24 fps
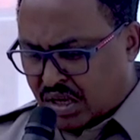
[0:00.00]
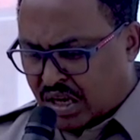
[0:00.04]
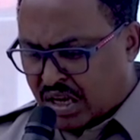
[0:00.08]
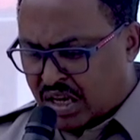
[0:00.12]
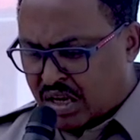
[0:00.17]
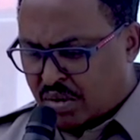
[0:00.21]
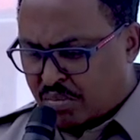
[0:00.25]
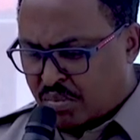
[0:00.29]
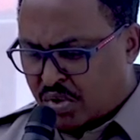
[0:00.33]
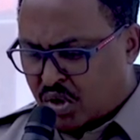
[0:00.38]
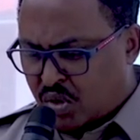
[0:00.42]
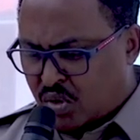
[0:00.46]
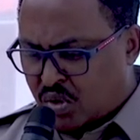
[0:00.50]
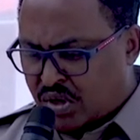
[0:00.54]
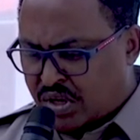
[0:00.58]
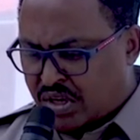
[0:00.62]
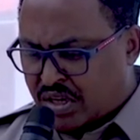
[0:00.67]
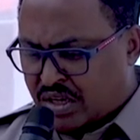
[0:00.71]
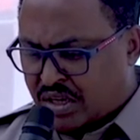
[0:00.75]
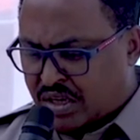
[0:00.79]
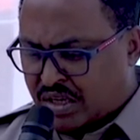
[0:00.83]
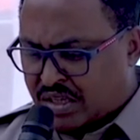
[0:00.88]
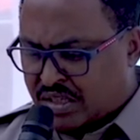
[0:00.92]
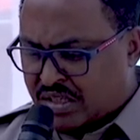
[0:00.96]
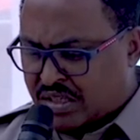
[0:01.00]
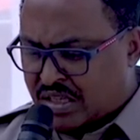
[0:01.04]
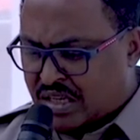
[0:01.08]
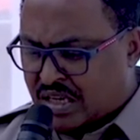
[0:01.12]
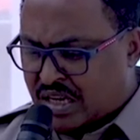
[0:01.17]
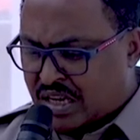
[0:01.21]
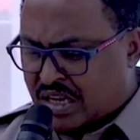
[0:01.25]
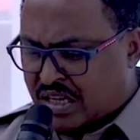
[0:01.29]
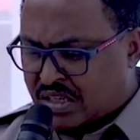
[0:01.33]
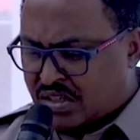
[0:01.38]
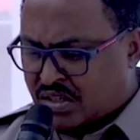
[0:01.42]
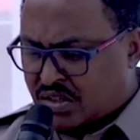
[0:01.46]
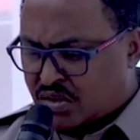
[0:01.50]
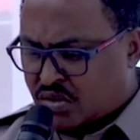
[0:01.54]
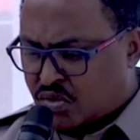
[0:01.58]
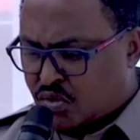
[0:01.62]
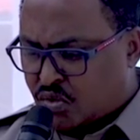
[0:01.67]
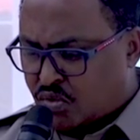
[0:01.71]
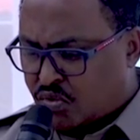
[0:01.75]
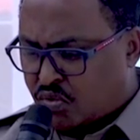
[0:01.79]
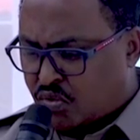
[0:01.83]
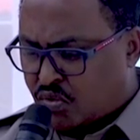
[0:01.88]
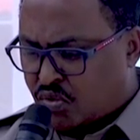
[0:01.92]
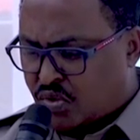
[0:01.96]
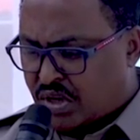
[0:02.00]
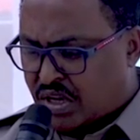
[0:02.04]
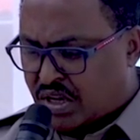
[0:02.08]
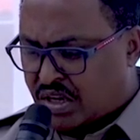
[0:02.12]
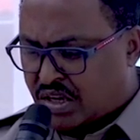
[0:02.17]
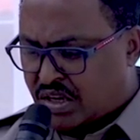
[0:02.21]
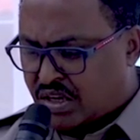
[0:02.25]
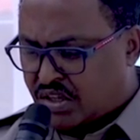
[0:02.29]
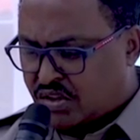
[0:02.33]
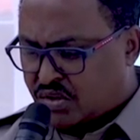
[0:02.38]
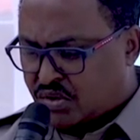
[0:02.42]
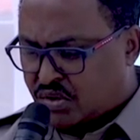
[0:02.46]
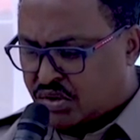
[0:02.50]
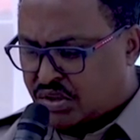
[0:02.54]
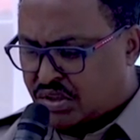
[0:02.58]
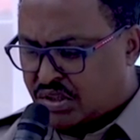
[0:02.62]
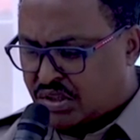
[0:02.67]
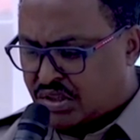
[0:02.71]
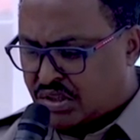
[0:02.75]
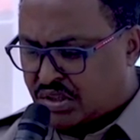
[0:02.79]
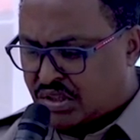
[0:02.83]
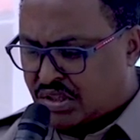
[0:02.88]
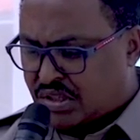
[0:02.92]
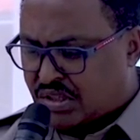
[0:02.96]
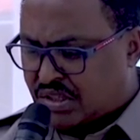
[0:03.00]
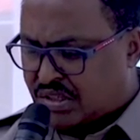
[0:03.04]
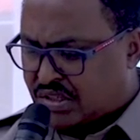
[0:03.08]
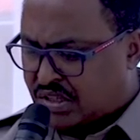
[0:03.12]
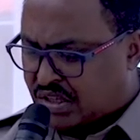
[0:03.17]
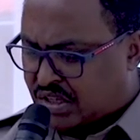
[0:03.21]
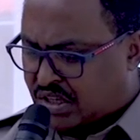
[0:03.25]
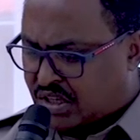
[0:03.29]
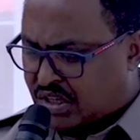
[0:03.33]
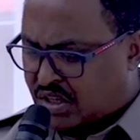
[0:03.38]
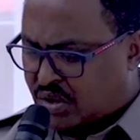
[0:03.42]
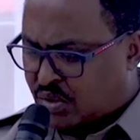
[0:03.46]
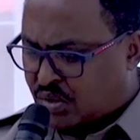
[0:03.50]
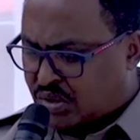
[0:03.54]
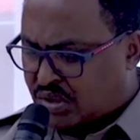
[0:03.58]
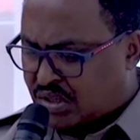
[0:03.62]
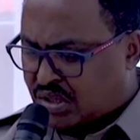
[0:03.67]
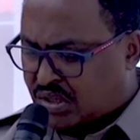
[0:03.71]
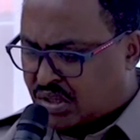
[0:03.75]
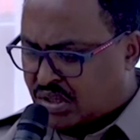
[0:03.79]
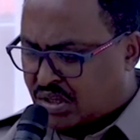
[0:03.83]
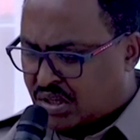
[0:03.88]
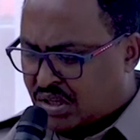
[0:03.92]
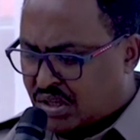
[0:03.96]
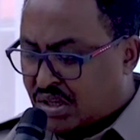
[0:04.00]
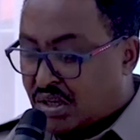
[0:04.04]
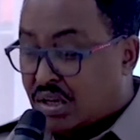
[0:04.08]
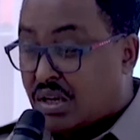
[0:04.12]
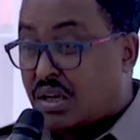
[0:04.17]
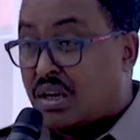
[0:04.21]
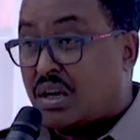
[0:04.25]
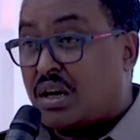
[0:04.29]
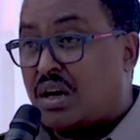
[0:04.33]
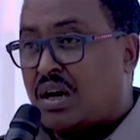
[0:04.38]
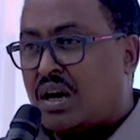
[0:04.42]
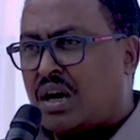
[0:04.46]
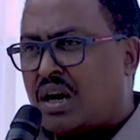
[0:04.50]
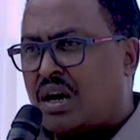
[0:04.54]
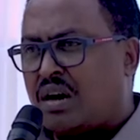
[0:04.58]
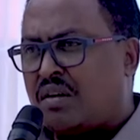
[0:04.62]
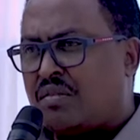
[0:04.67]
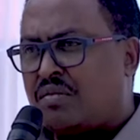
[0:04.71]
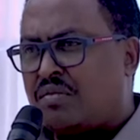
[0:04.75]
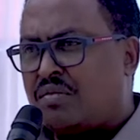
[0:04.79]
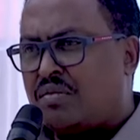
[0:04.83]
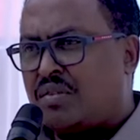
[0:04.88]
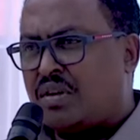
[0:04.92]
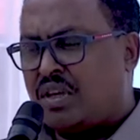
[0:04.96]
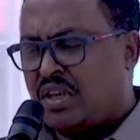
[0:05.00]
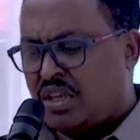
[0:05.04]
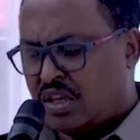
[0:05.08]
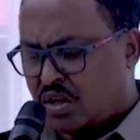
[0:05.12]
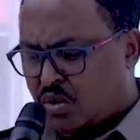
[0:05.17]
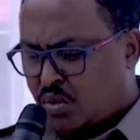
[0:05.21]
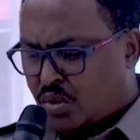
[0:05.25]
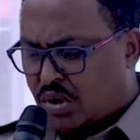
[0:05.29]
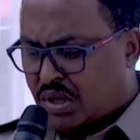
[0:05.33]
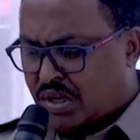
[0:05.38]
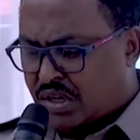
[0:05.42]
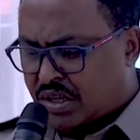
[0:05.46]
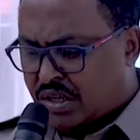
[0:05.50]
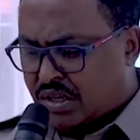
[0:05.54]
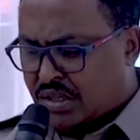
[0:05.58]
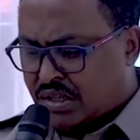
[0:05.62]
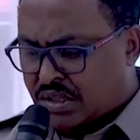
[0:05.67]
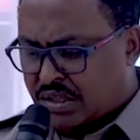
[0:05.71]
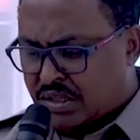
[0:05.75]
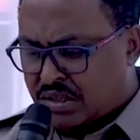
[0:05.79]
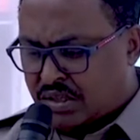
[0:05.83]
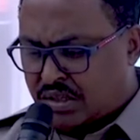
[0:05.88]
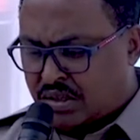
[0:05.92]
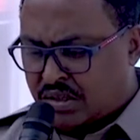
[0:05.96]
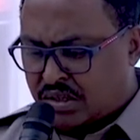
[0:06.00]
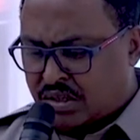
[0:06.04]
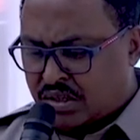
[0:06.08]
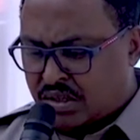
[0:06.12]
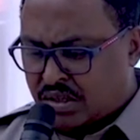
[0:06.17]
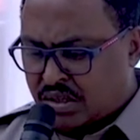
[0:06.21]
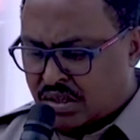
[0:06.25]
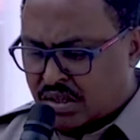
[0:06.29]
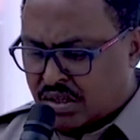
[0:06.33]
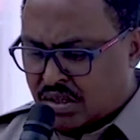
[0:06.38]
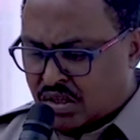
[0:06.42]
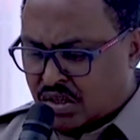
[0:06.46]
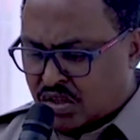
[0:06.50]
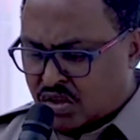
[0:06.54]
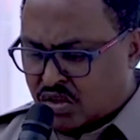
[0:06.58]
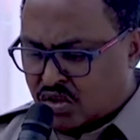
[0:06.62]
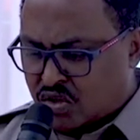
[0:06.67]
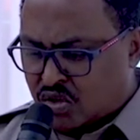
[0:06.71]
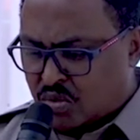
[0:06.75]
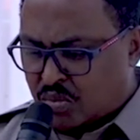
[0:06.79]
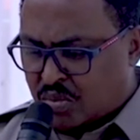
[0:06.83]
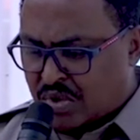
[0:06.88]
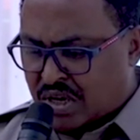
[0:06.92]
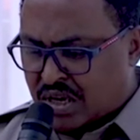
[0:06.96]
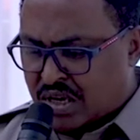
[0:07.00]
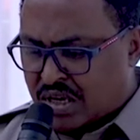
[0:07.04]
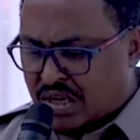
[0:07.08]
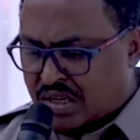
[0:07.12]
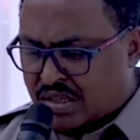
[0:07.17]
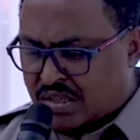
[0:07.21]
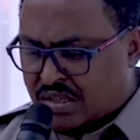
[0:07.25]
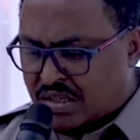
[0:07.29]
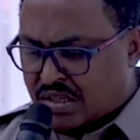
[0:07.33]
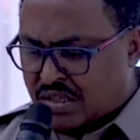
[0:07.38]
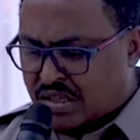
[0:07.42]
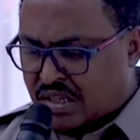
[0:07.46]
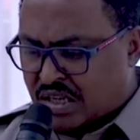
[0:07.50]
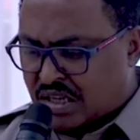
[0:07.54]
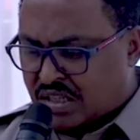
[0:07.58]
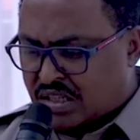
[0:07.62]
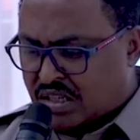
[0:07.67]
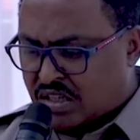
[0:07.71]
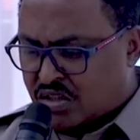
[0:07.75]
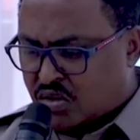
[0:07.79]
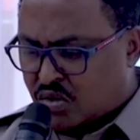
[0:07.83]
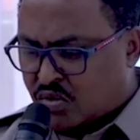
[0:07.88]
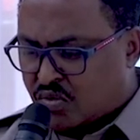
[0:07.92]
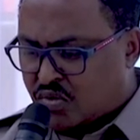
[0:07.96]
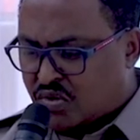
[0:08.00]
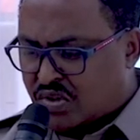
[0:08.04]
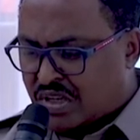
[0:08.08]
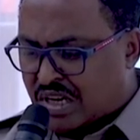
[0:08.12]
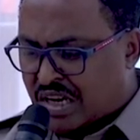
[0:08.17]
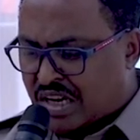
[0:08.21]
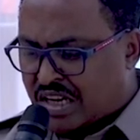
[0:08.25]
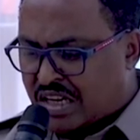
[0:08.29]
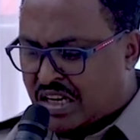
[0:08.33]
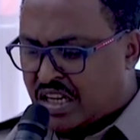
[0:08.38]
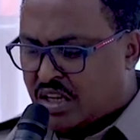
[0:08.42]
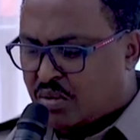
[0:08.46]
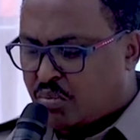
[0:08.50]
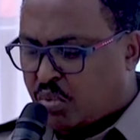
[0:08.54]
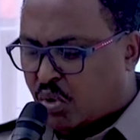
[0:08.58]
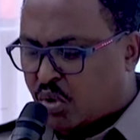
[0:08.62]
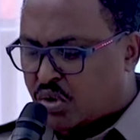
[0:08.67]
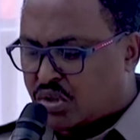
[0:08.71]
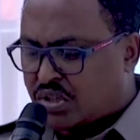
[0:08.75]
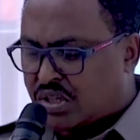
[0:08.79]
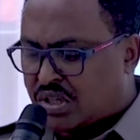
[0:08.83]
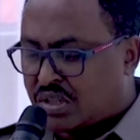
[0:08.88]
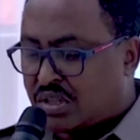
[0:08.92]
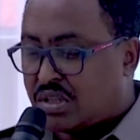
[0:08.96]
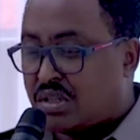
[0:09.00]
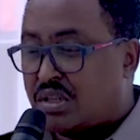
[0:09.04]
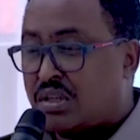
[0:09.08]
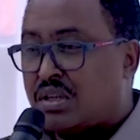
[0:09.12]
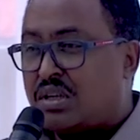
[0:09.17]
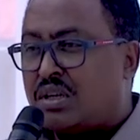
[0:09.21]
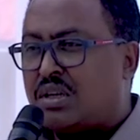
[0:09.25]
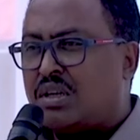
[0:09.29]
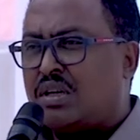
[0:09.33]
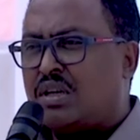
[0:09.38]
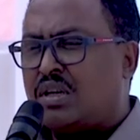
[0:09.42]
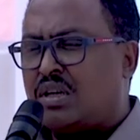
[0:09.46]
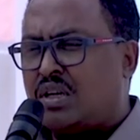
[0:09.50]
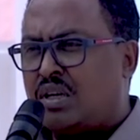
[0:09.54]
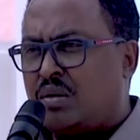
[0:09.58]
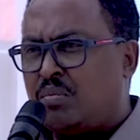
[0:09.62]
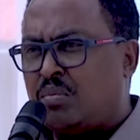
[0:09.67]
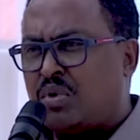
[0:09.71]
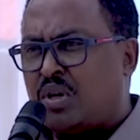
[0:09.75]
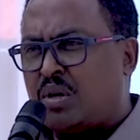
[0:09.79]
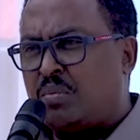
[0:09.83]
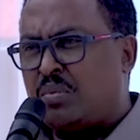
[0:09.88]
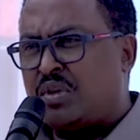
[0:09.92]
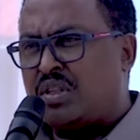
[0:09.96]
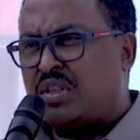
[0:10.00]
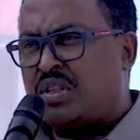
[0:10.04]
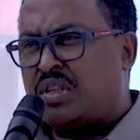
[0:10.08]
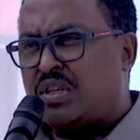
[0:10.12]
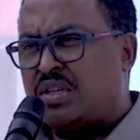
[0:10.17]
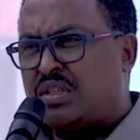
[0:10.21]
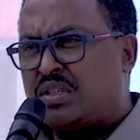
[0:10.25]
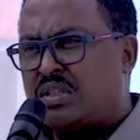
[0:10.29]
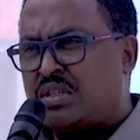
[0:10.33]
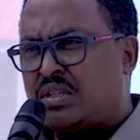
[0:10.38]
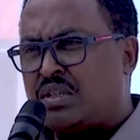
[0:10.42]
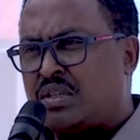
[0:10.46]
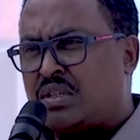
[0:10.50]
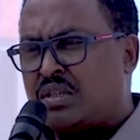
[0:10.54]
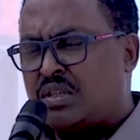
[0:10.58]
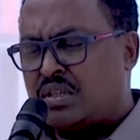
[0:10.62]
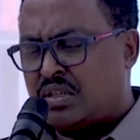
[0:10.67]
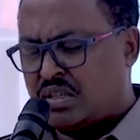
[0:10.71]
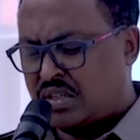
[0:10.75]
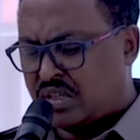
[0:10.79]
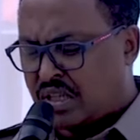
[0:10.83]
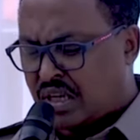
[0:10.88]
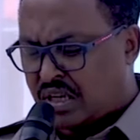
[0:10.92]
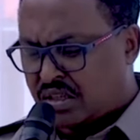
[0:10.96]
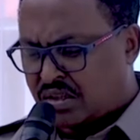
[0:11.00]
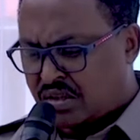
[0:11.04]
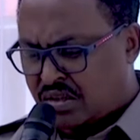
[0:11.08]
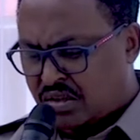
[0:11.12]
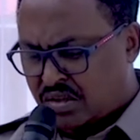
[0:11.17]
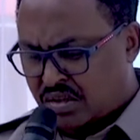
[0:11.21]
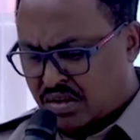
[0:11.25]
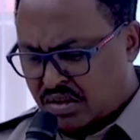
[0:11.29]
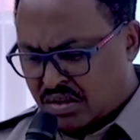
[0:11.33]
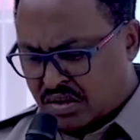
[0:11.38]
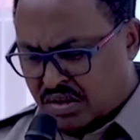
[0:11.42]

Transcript: and building resilience to food and nutrition insecurity have equally granted Somalia the status of the leading project implementation state.